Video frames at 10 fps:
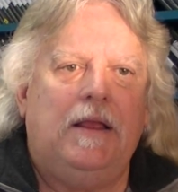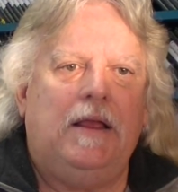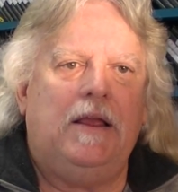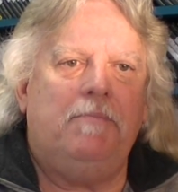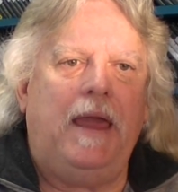
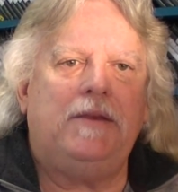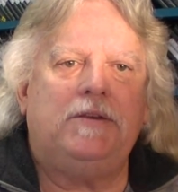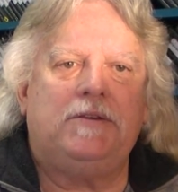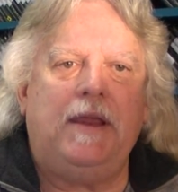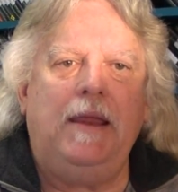Uh,
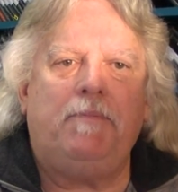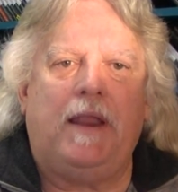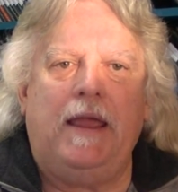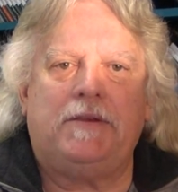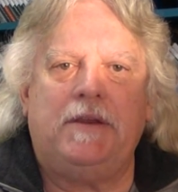matches taped
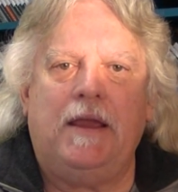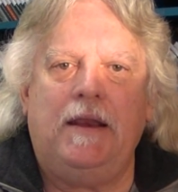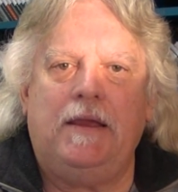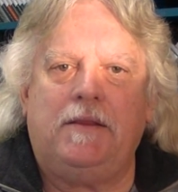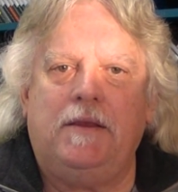last
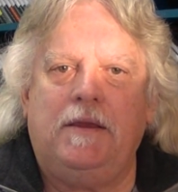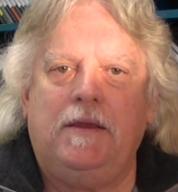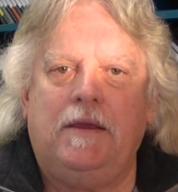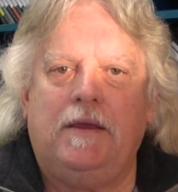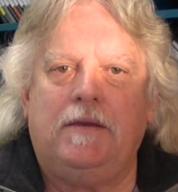night at
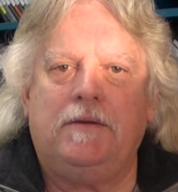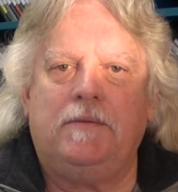the uh,